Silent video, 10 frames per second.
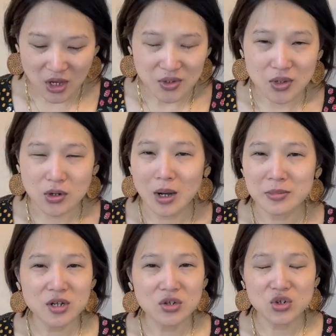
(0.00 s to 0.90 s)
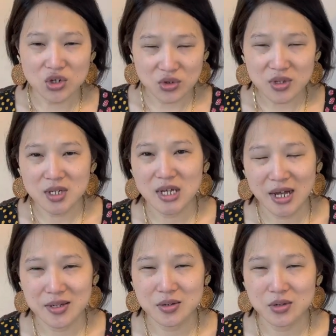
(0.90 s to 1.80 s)
So I'm gonna do the
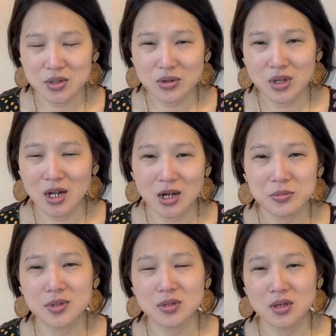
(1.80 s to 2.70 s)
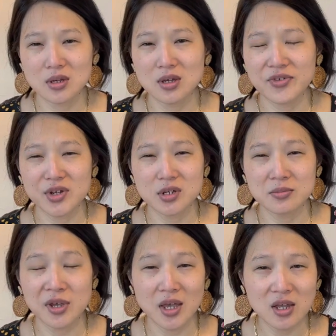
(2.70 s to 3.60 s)
test, sew that up, see if I need to
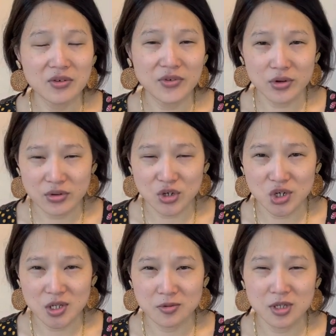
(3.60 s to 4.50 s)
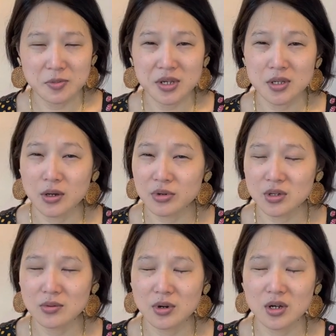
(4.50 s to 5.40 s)
make any further adjustments, because I
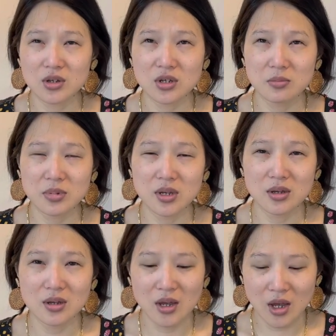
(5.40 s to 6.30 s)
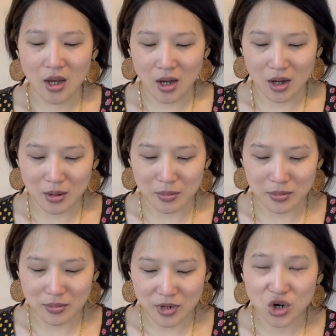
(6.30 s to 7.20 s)
really want it to be
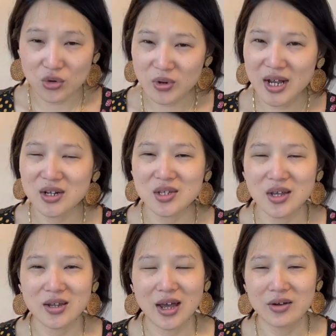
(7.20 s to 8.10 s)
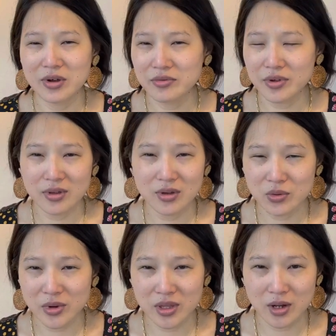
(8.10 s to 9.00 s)
um, correct and have everything
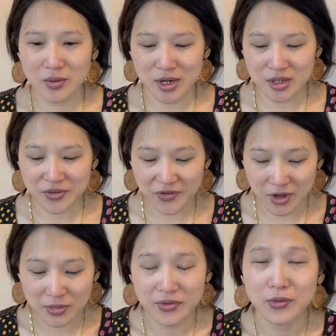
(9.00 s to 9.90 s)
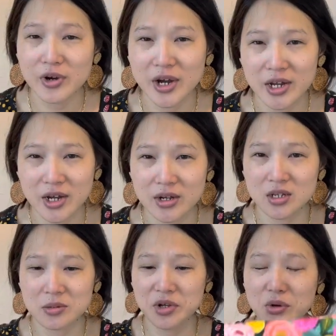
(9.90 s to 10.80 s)
the way that I want it to fit before I cut
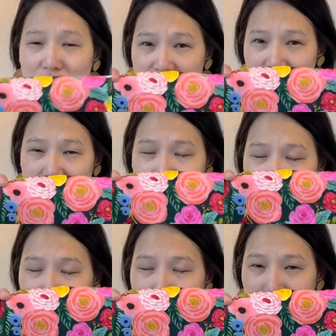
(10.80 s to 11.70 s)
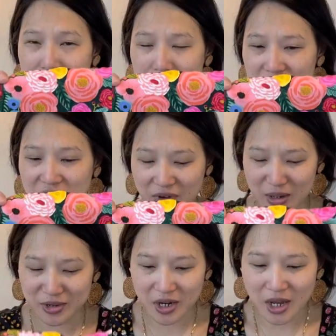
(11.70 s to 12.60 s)
into my gorgeous Rifle Paper Company
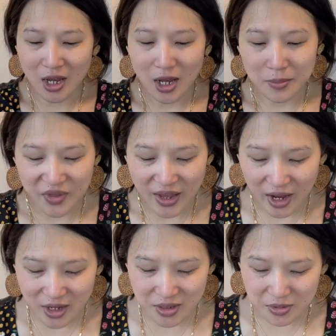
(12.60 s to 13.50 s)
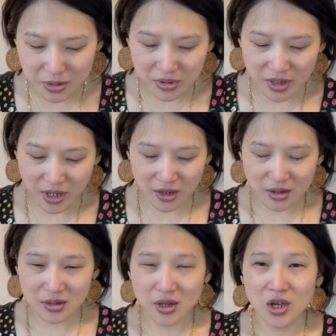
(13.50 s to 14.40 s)
fabric. But that is my
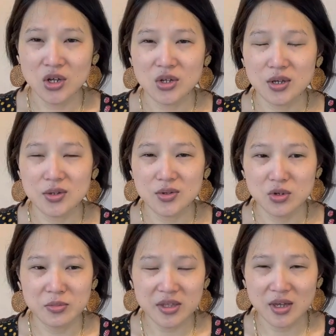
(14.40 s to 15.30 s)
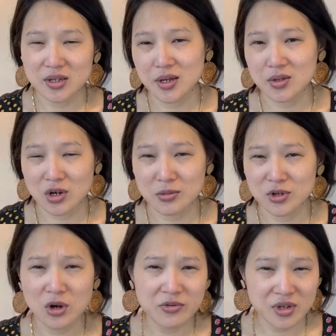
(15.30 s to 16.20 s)
plan, is to make that test
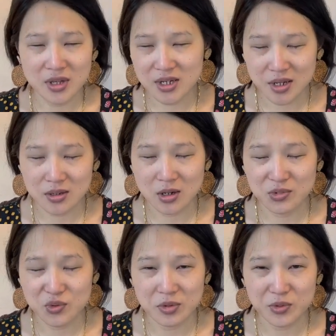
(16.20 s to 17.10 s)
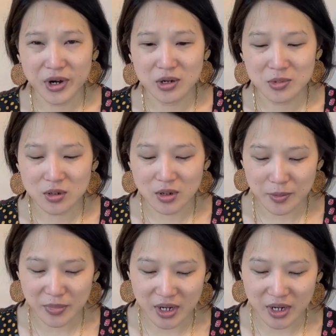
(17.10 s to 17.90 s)
garment. Hopefully that test garment will be wearable, but